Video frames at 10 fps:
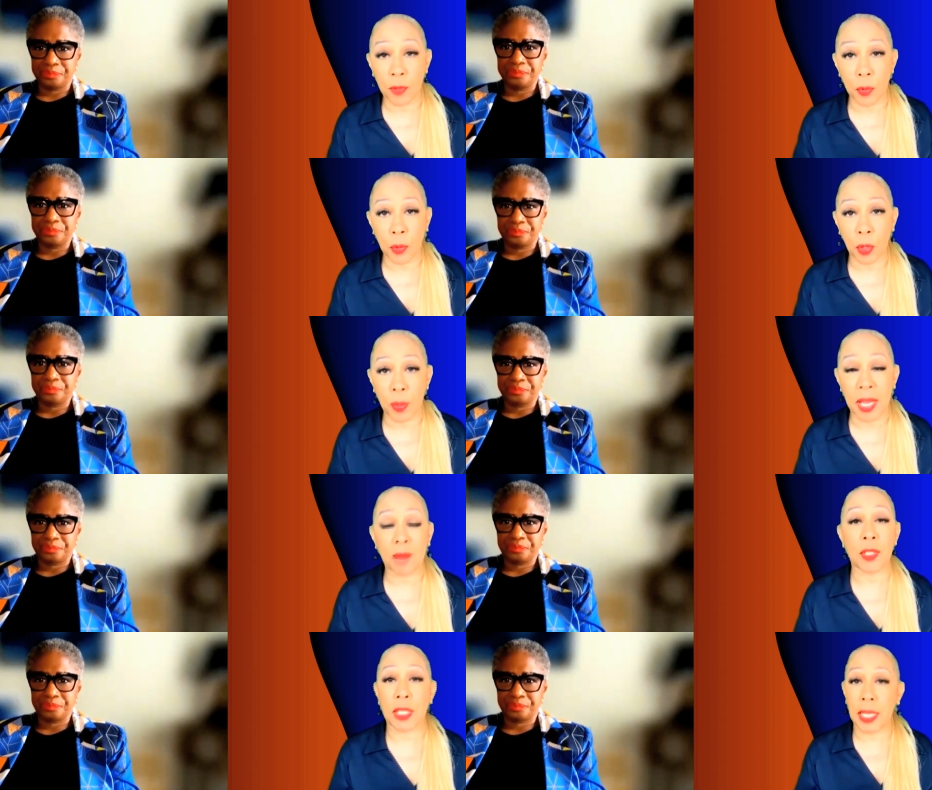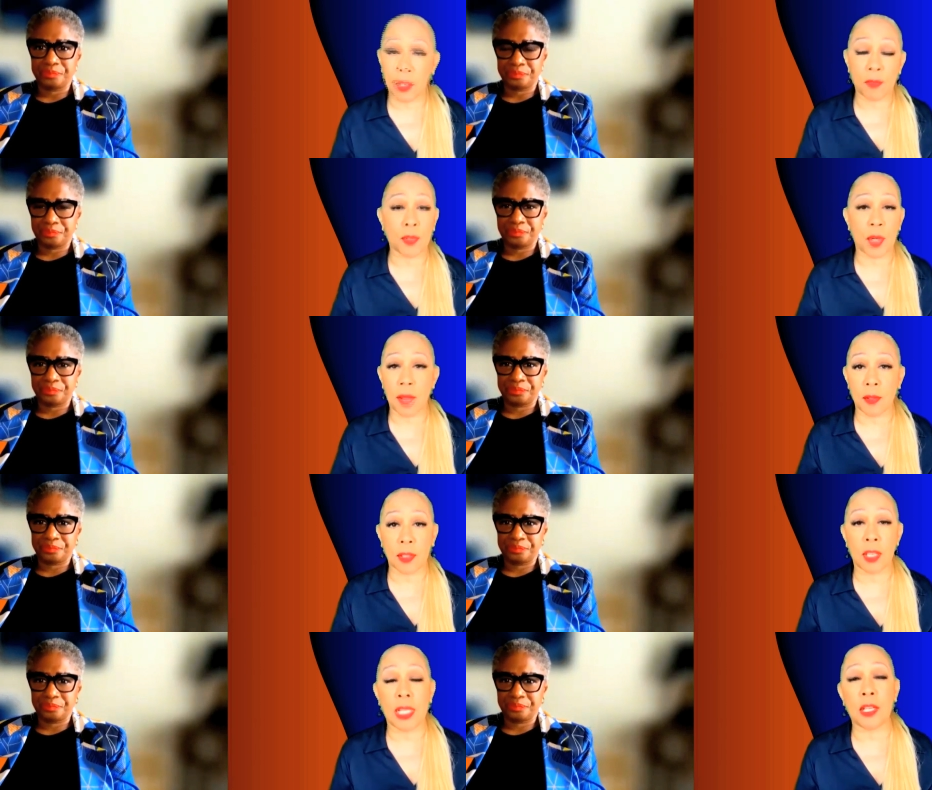Speaker 1: over the world. We have to care for
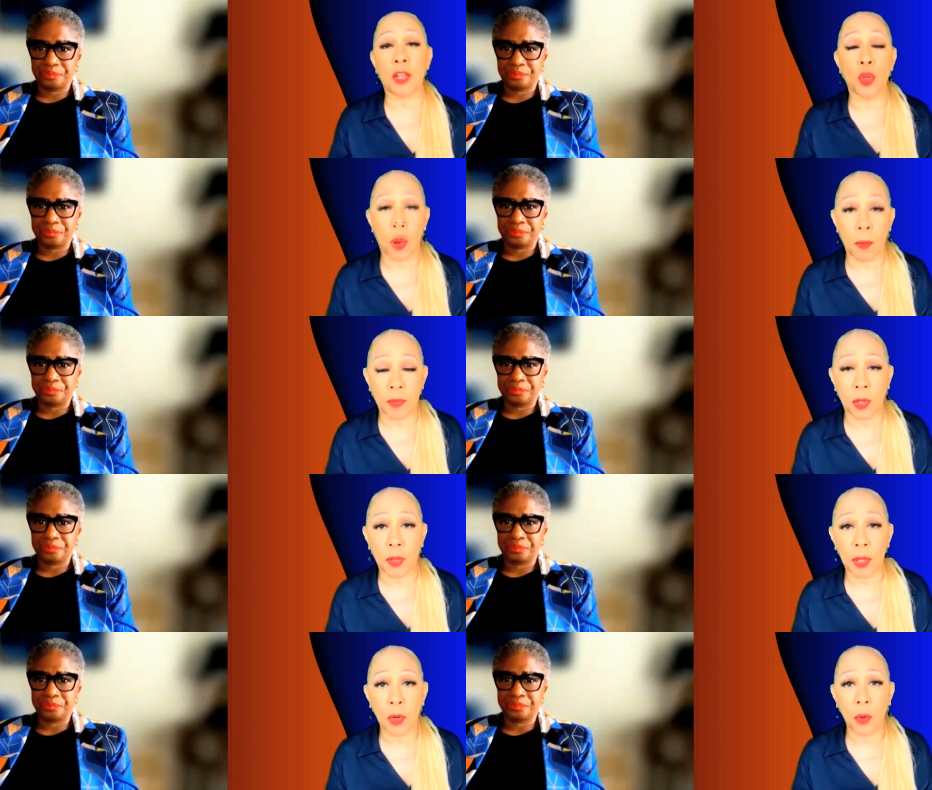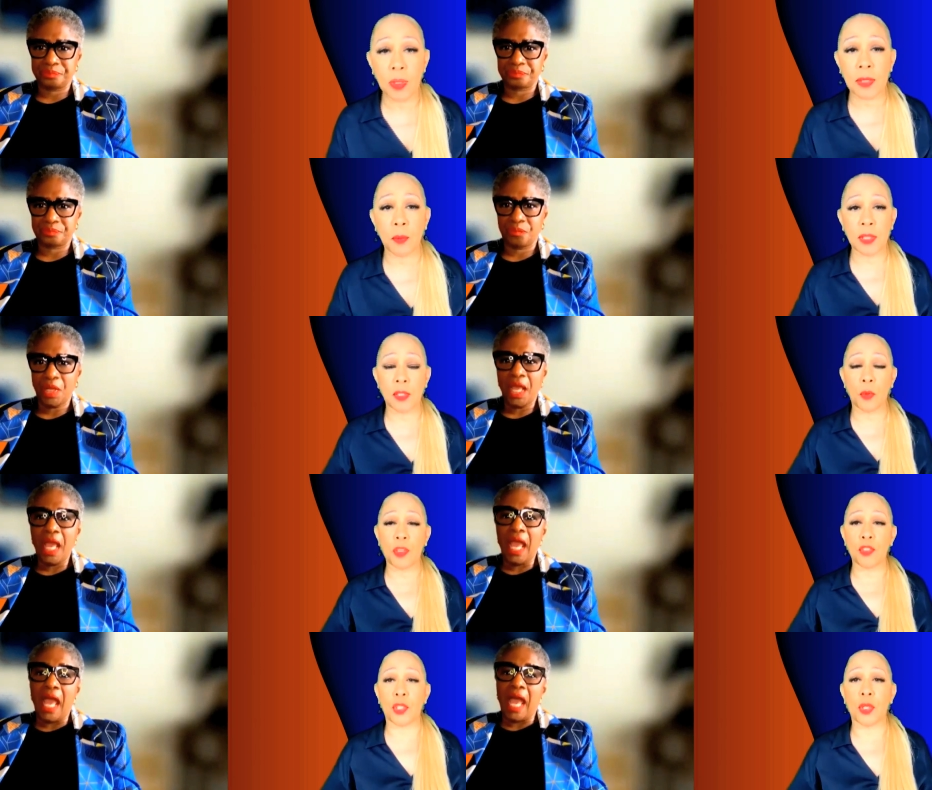others. Are you hopeful? What's what's
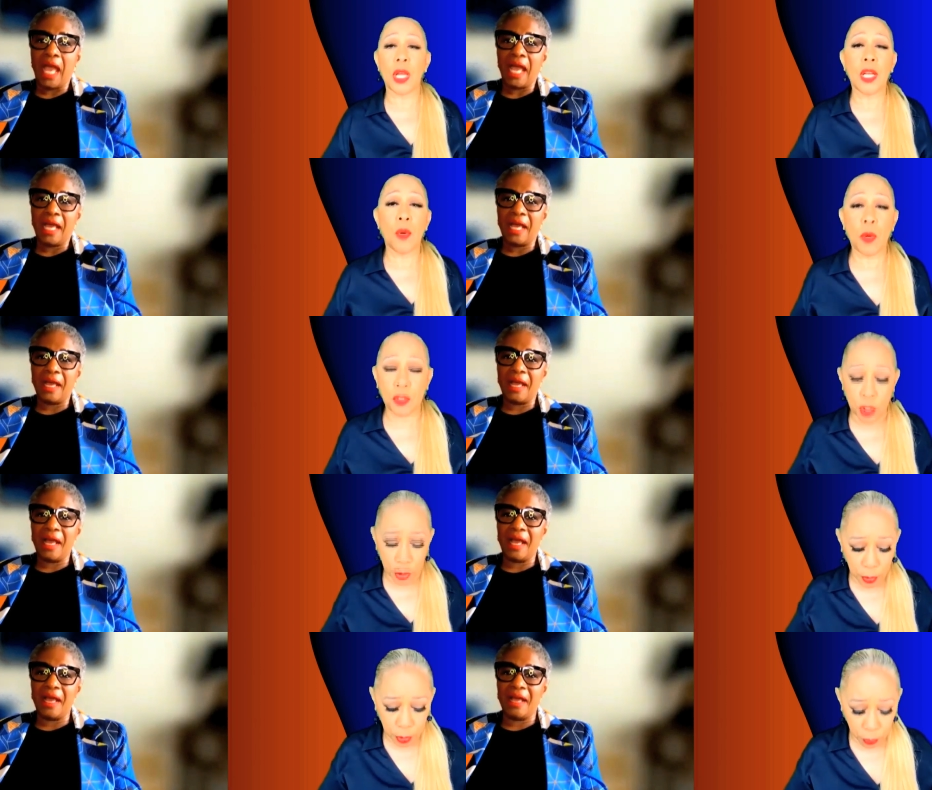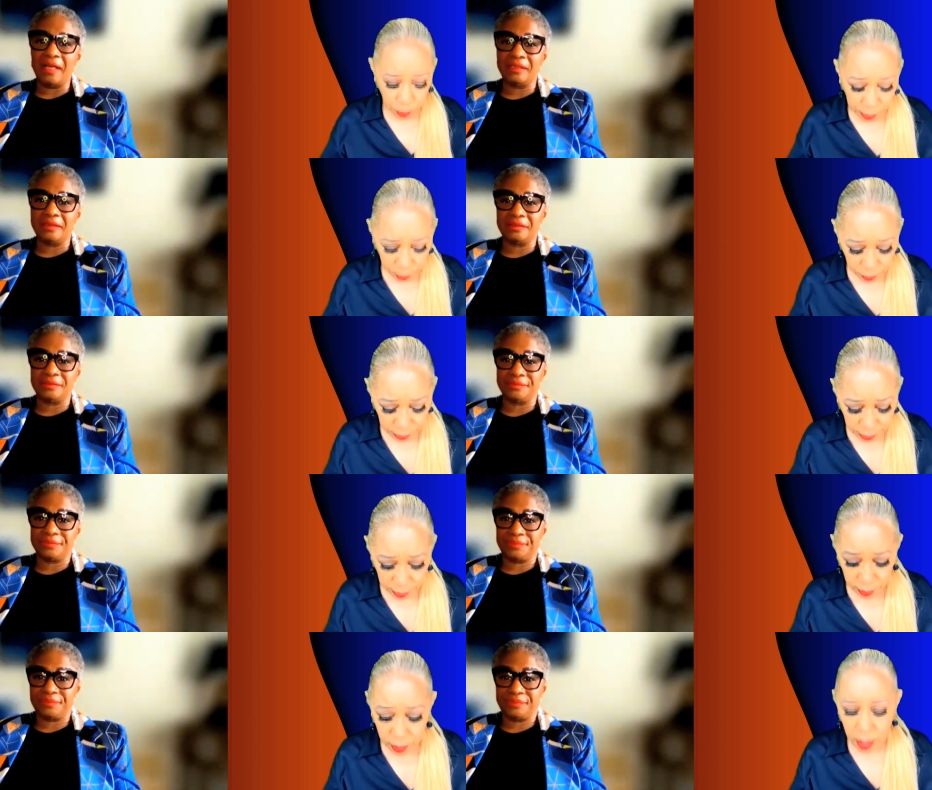what's your what's your career
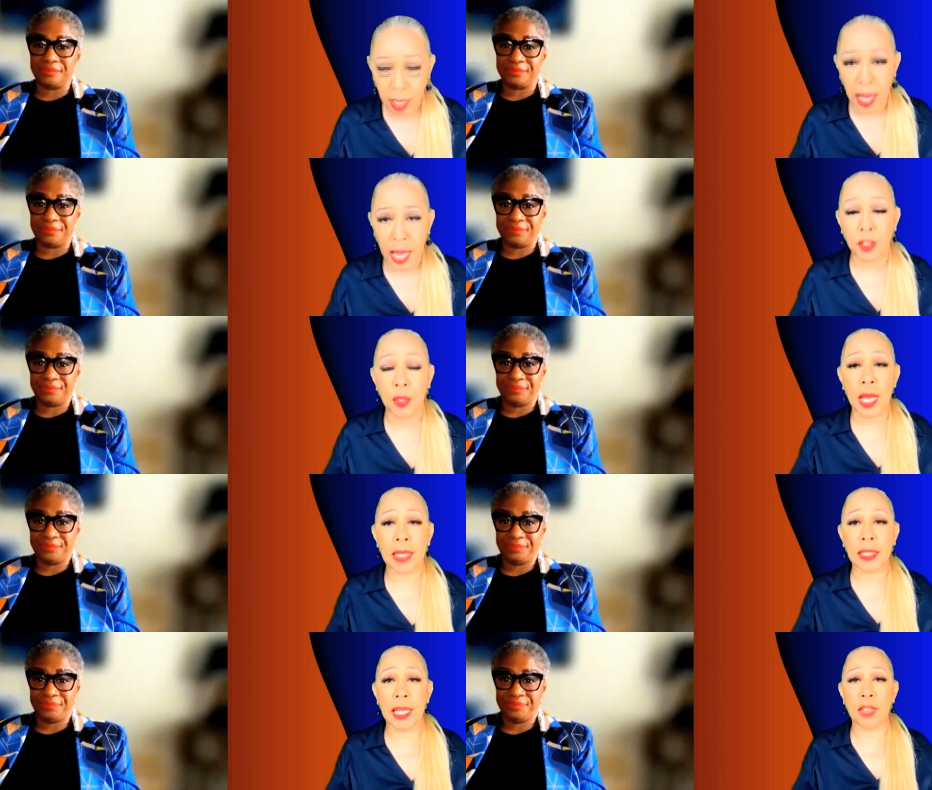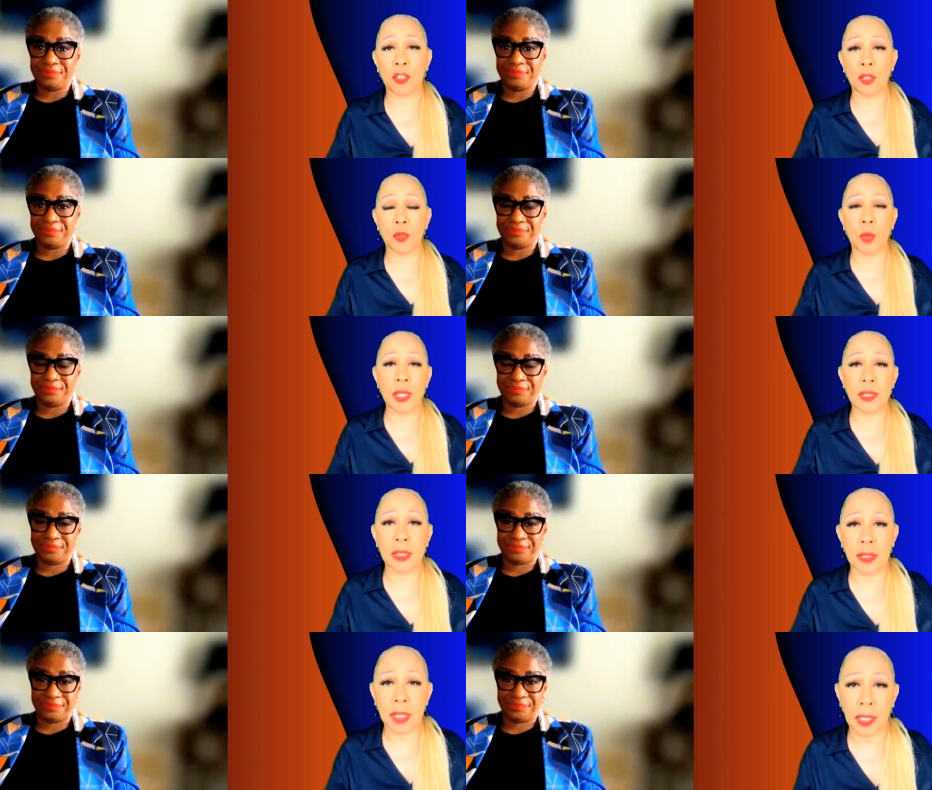in at the United Nations? What is
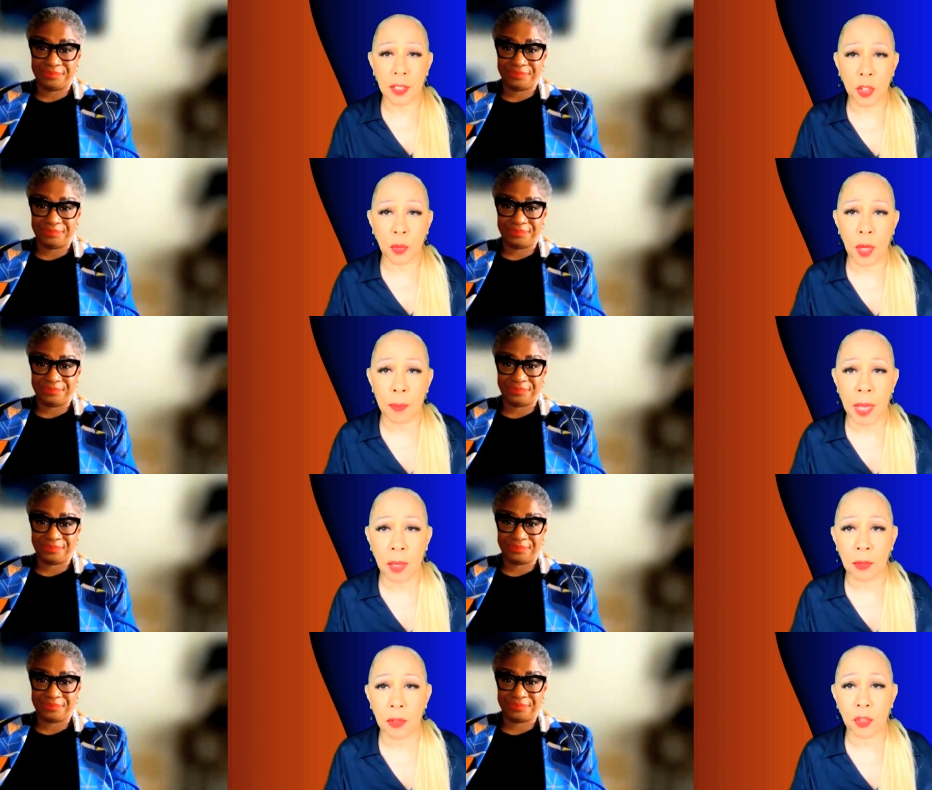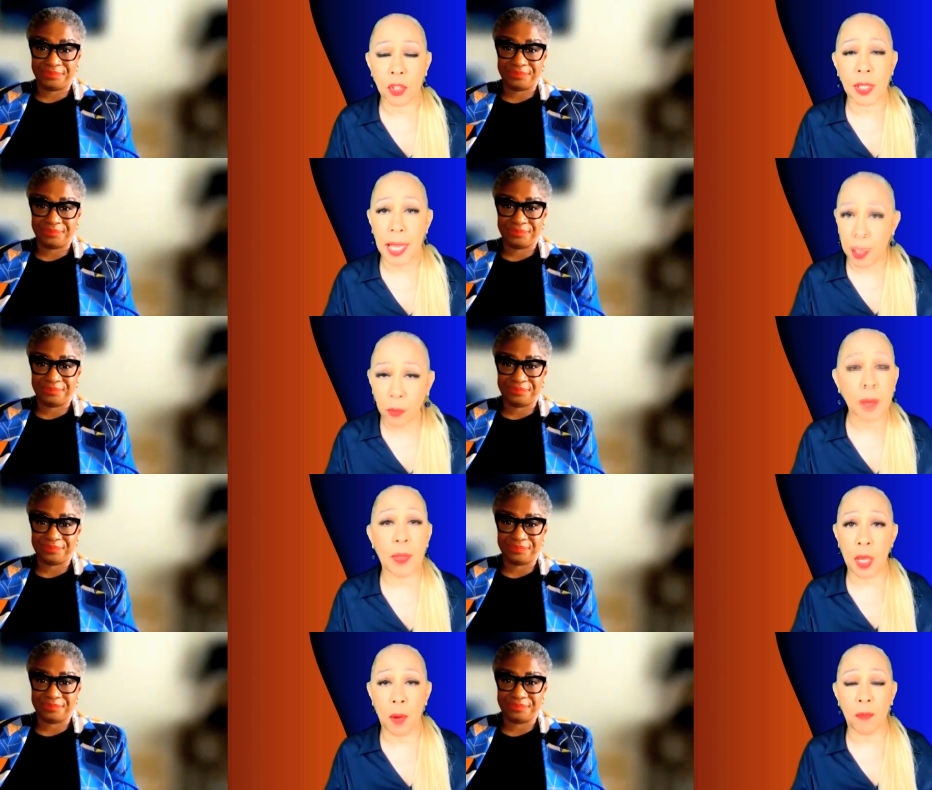it telling you about? Can we
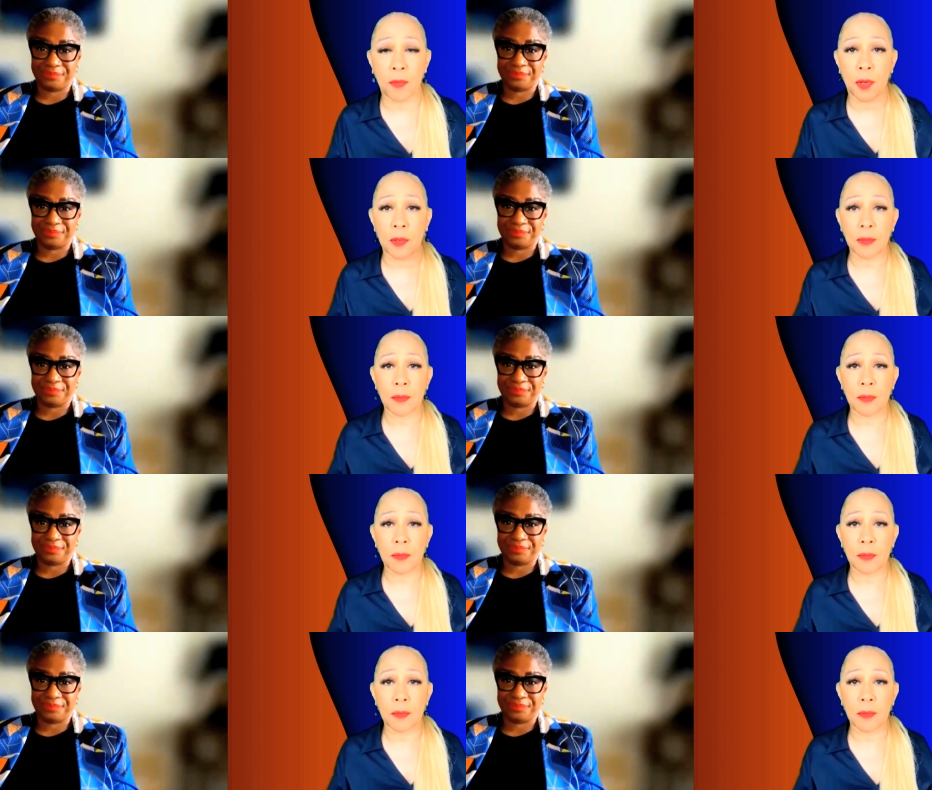be hopeful?